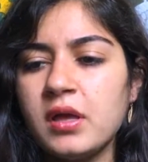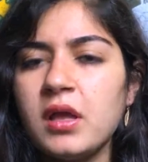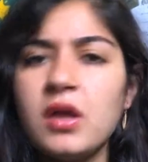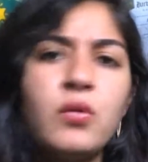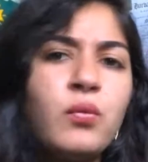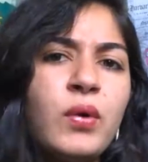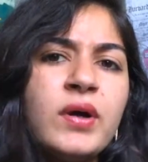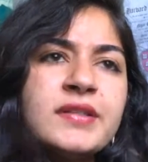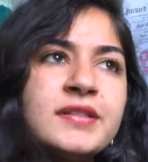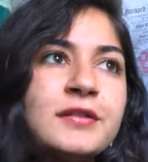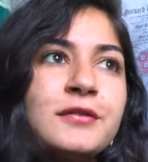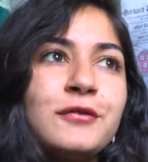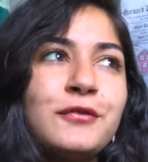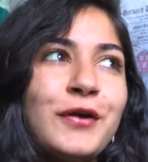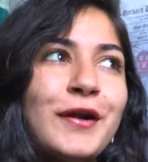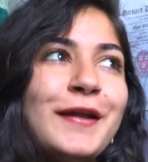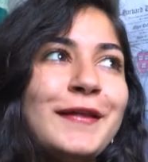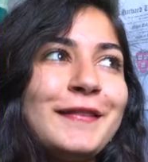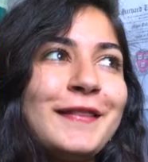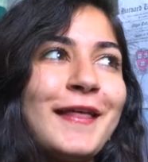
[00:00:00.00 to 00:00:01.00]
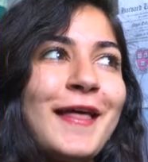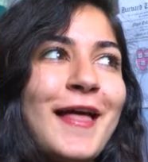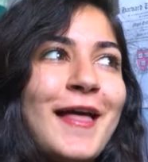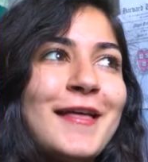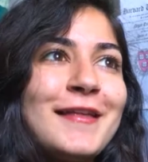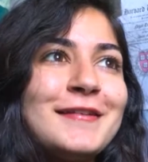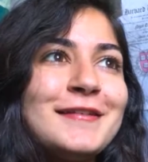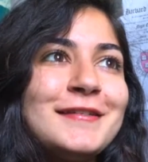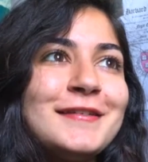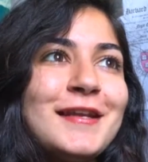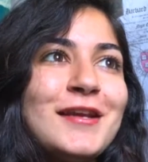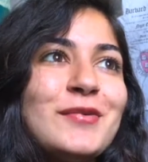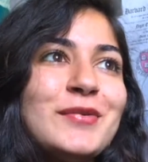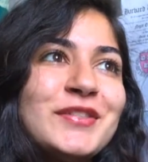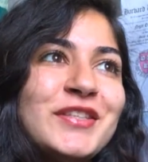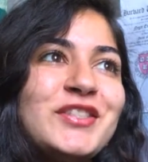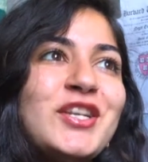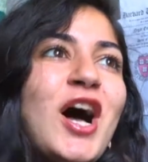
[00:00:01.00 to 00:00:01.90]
it wasn't great that it was a